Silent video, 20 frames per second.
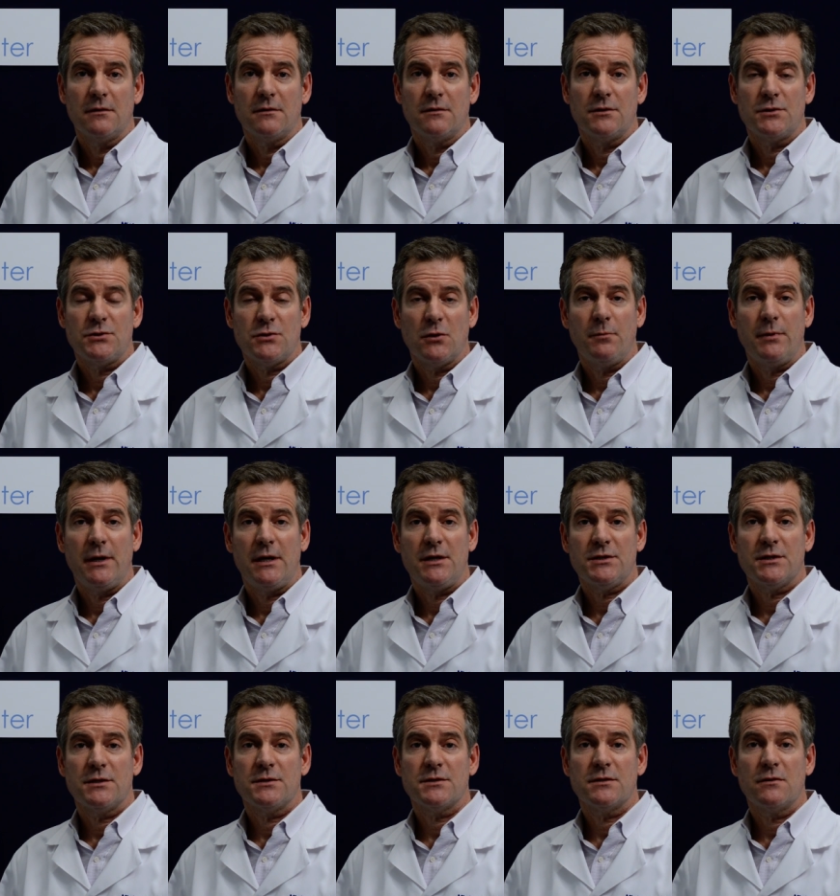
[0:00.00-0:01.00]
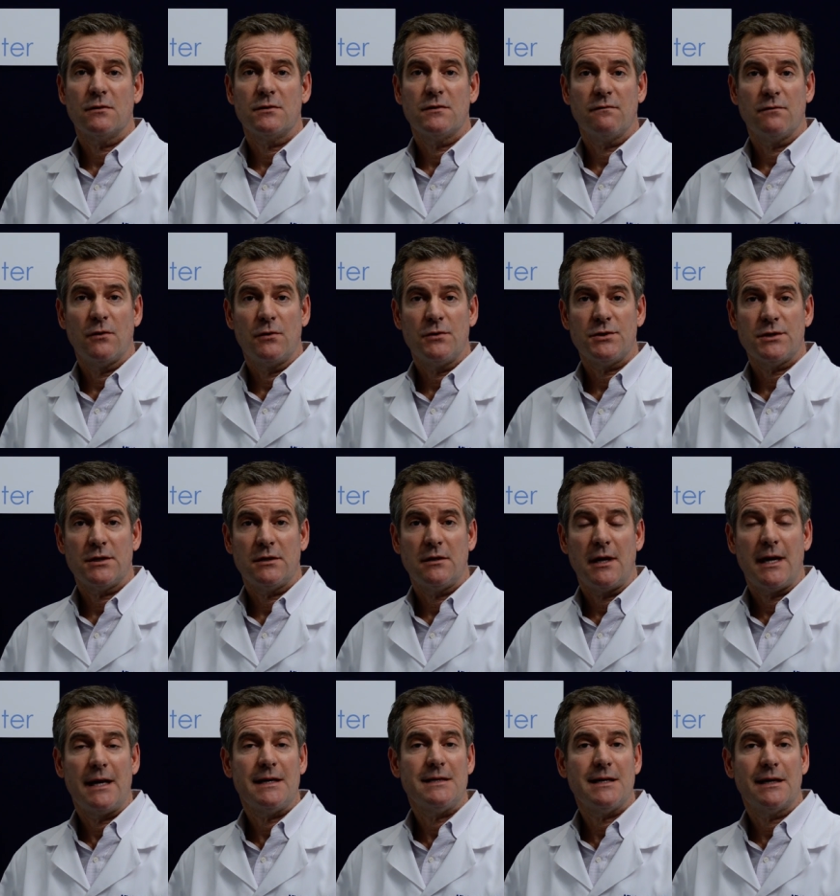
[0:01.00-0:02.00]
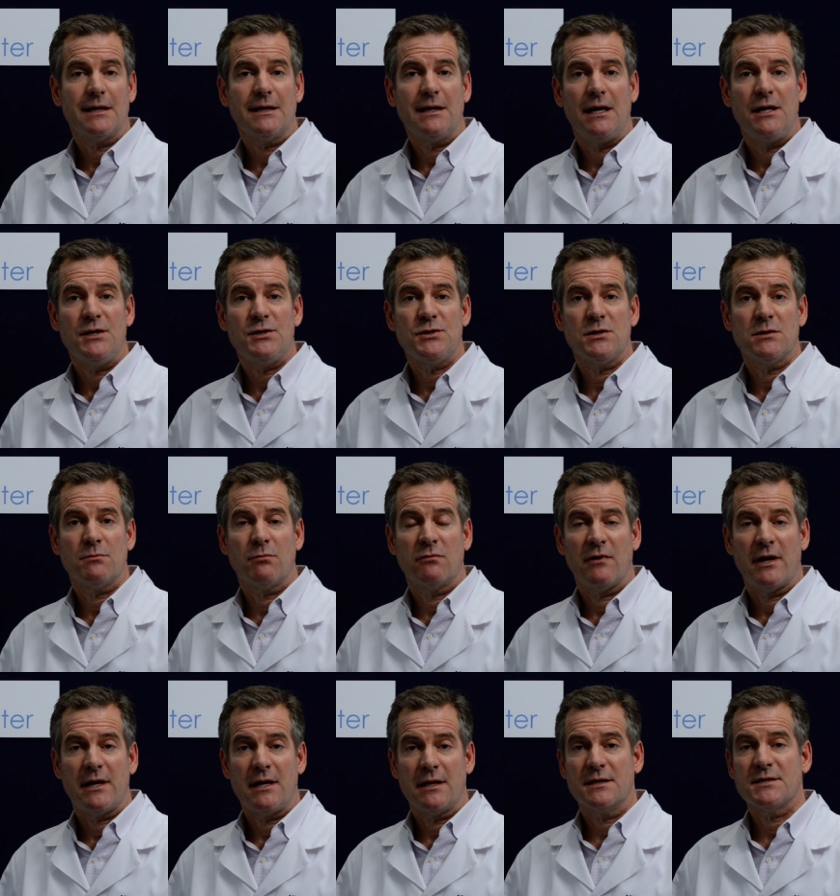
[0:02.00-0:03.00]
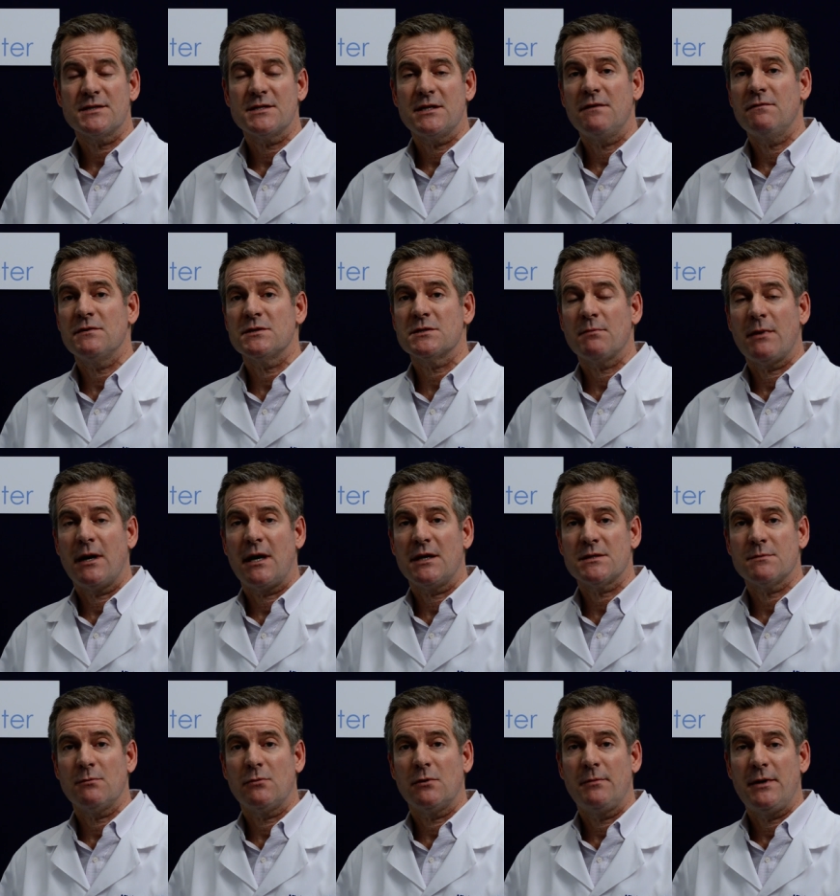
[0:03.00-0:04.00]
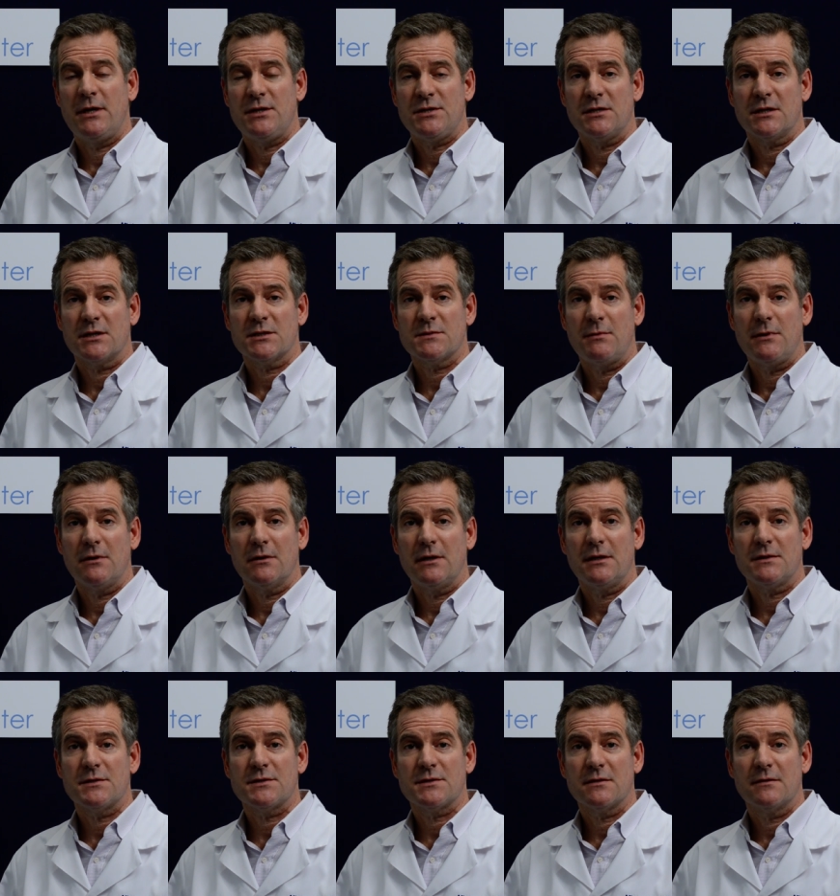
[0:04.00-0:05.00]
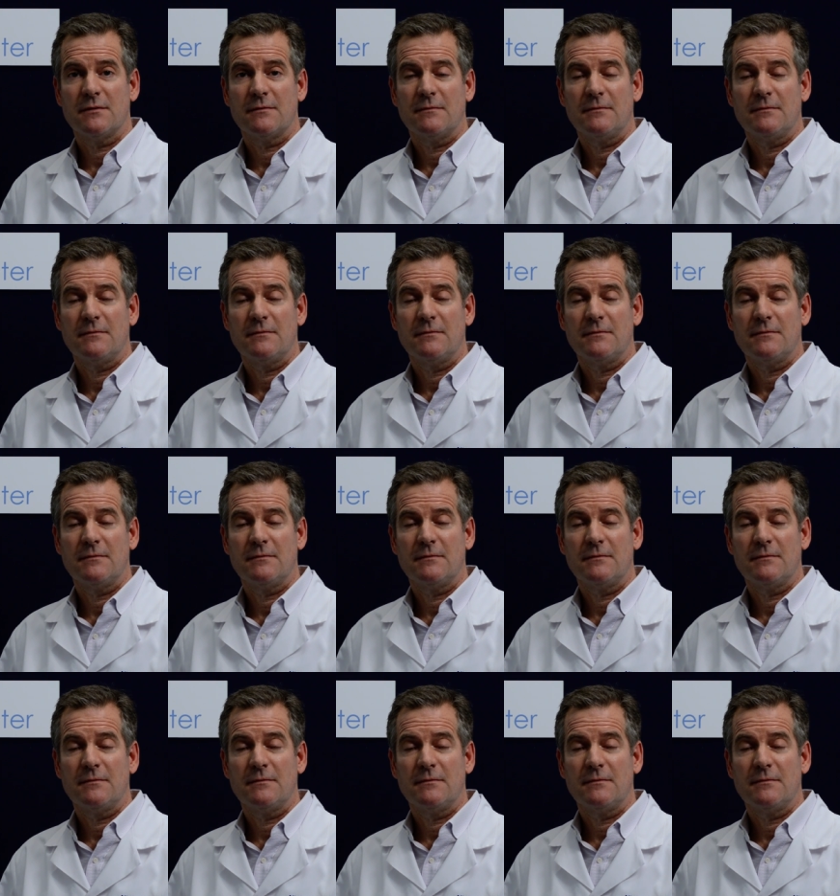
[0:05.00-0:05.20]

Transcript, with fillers: to show patients their devotion and dedication to providing the safest possible patient experience.